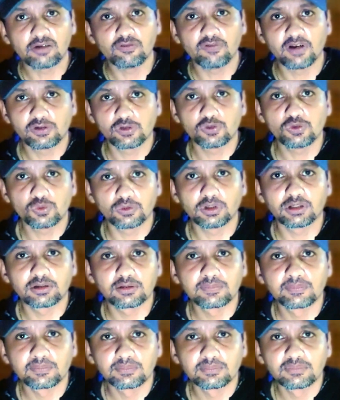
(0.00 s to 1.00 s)
way to do
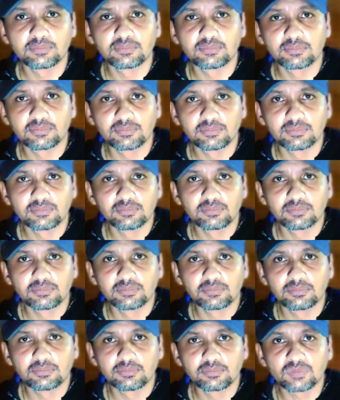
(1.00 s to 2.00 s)

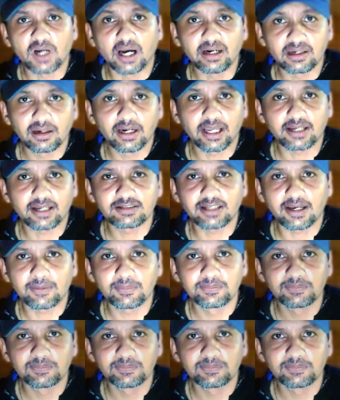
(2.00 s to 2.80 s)
it. Until next time.